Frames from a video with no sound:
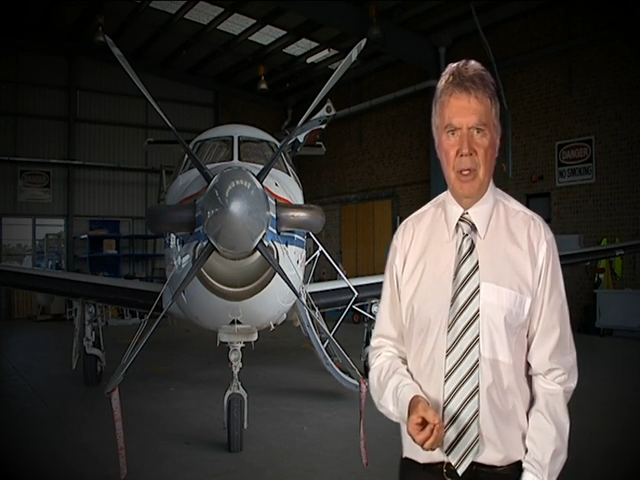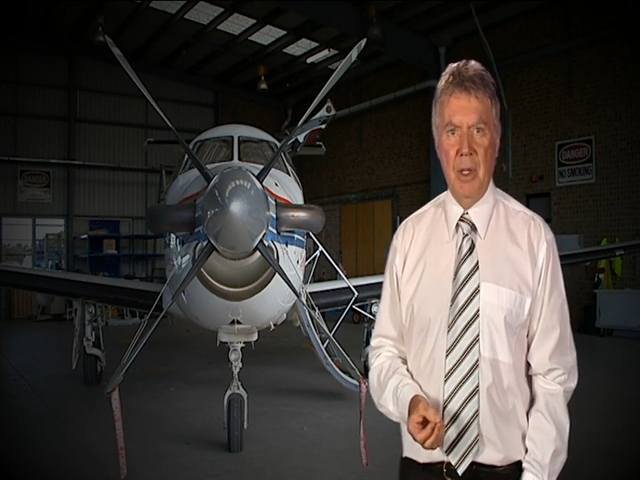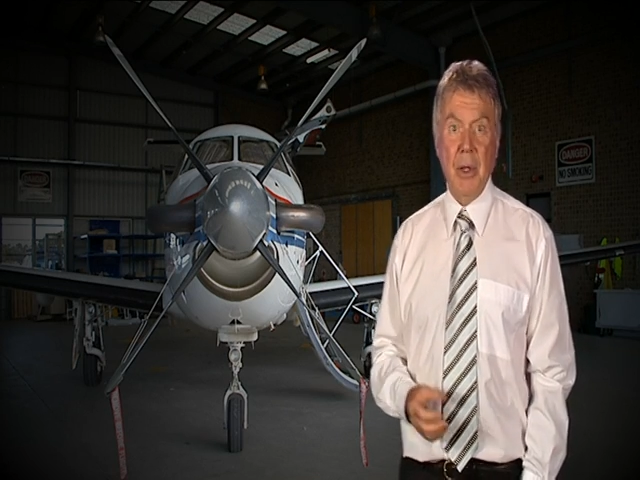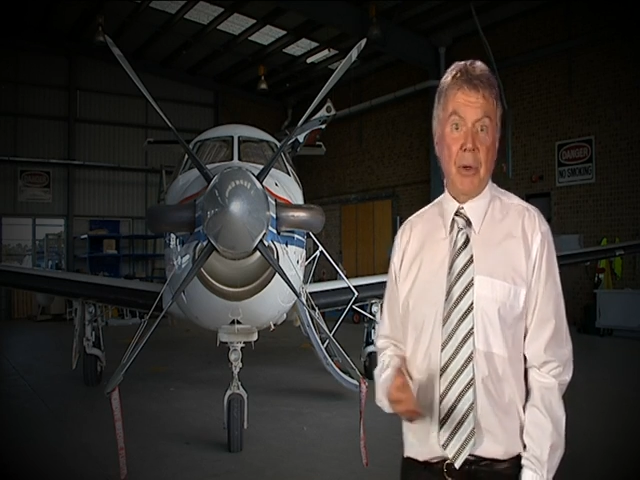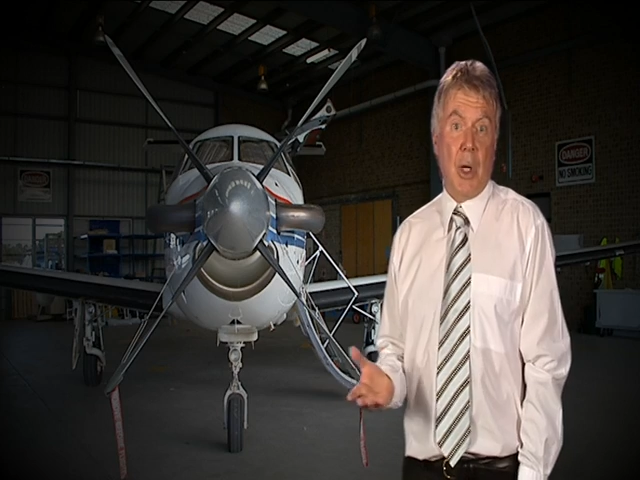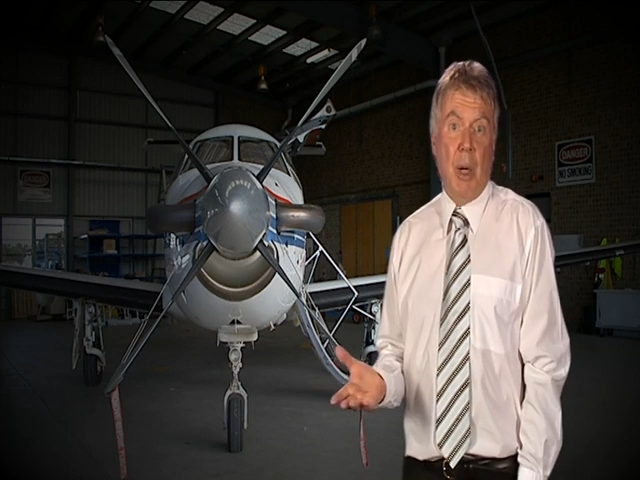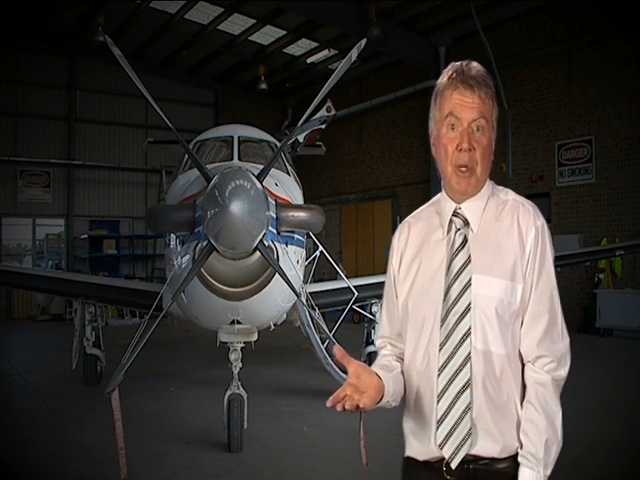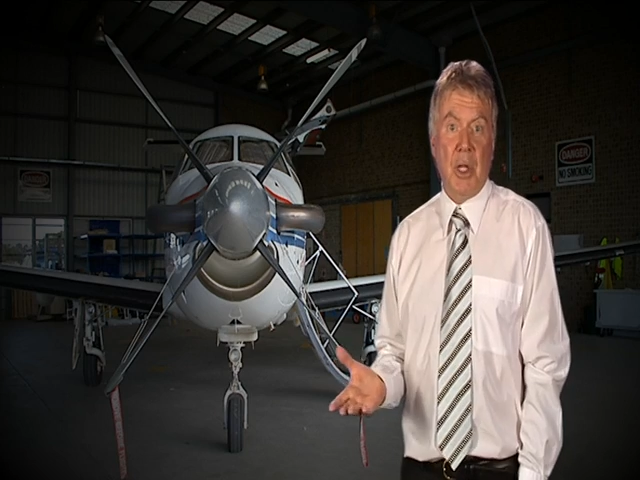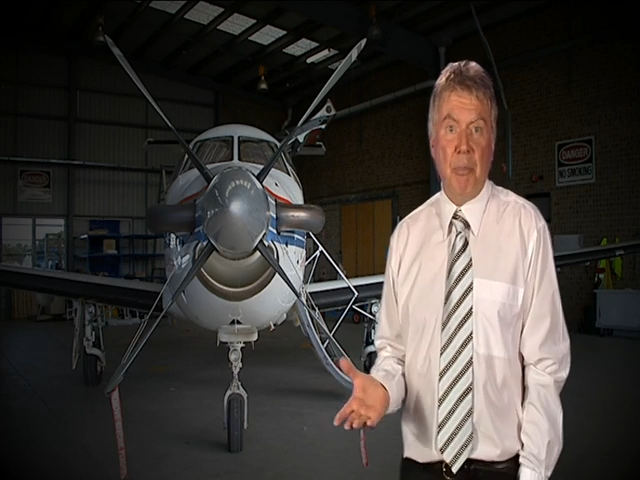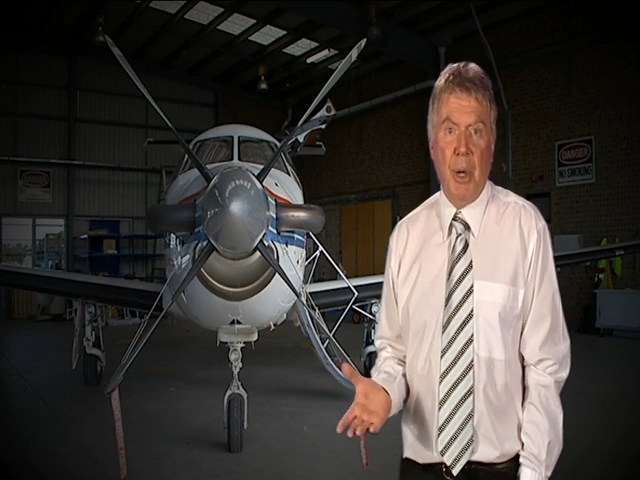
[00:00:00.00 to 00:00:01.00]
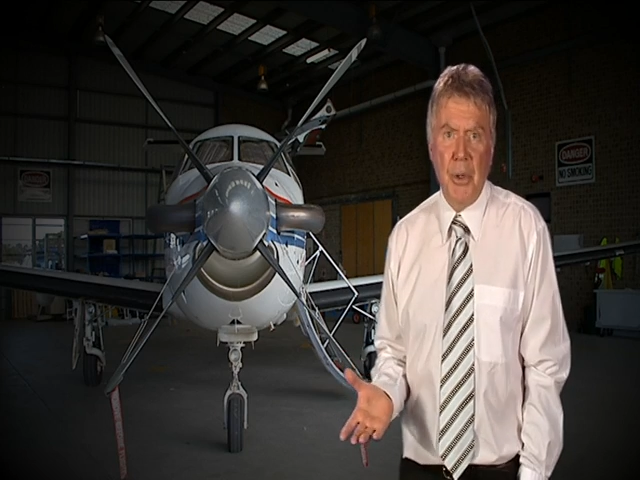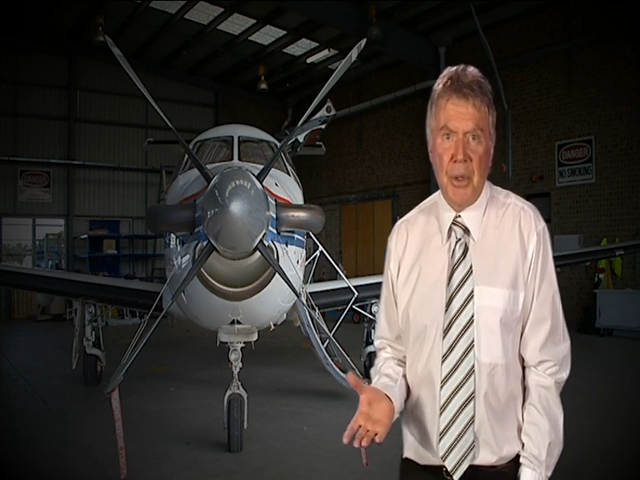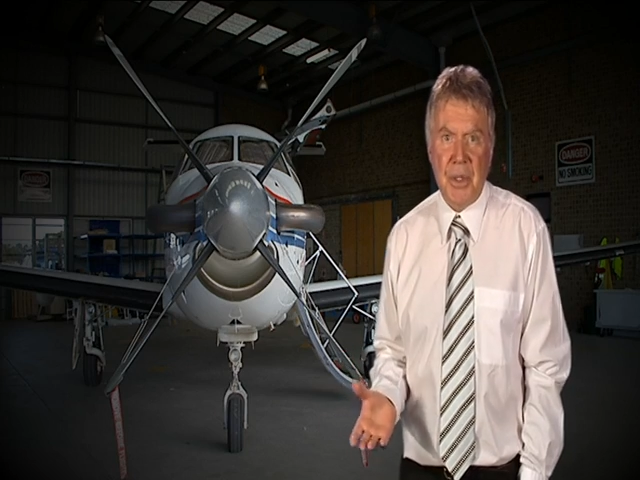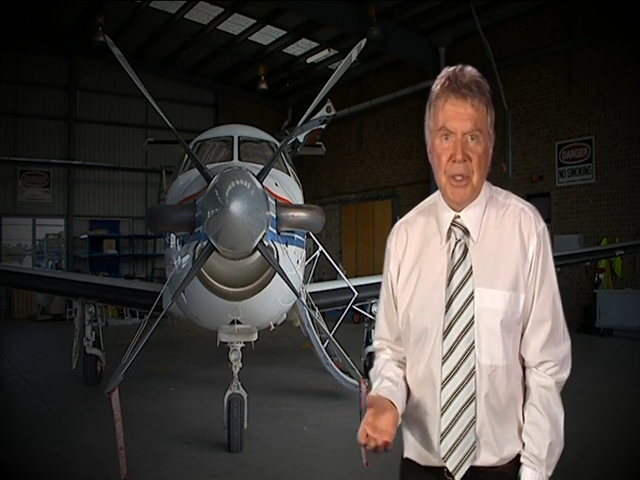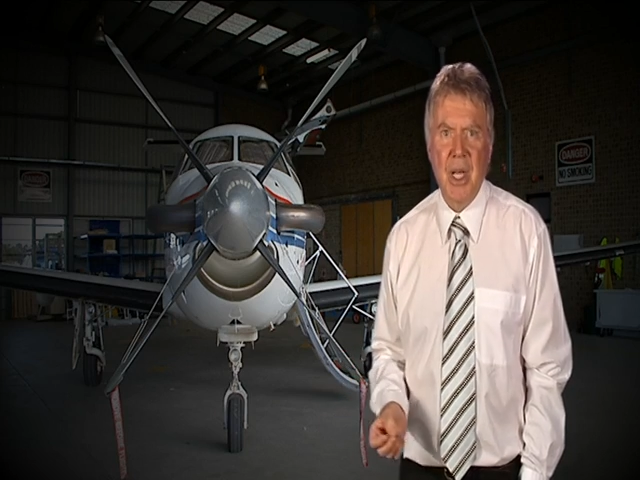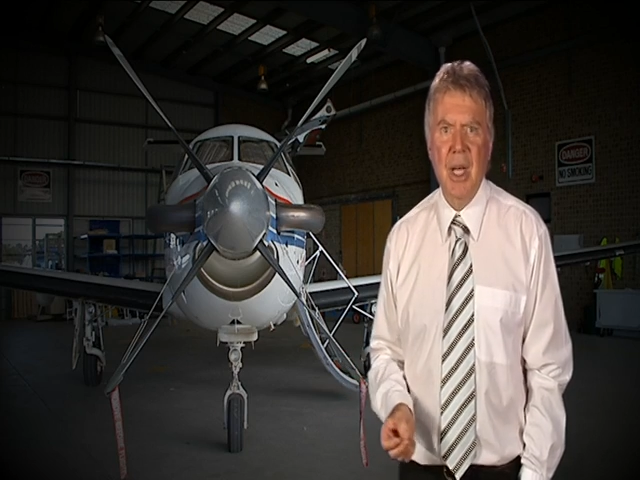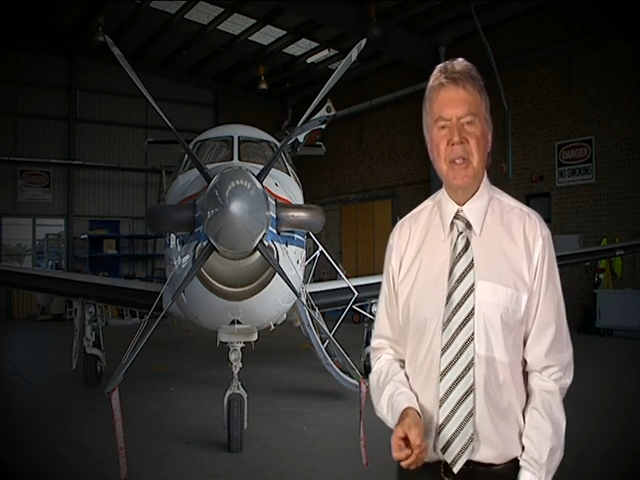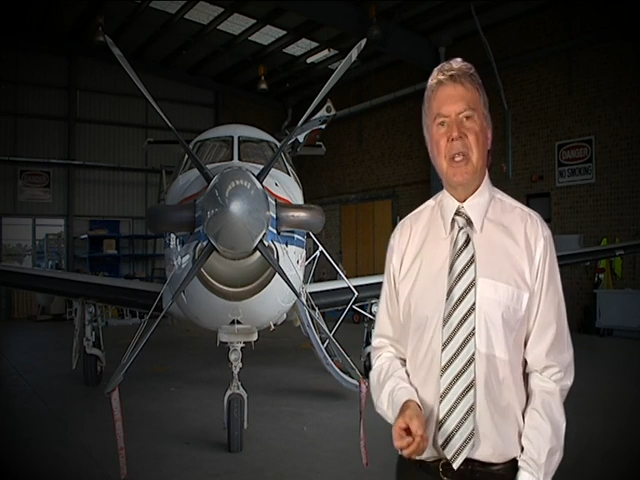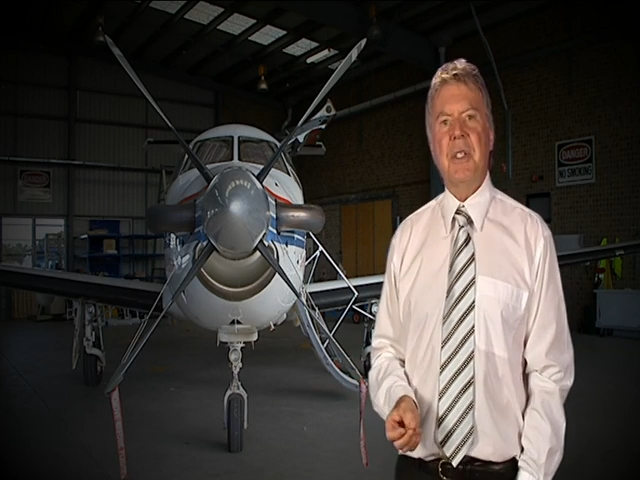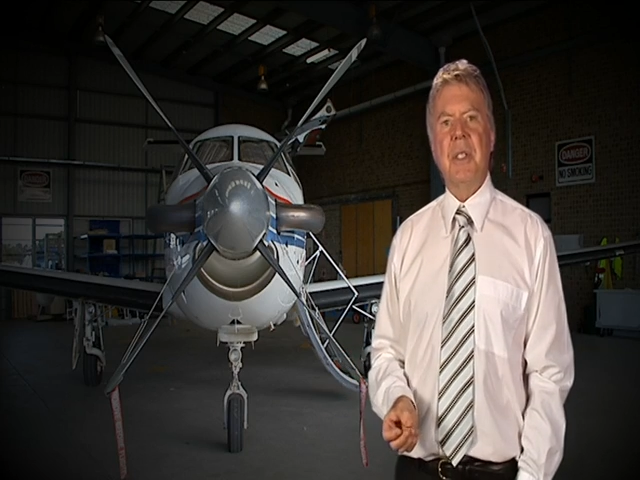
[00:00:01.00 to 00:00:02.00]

There are common components, such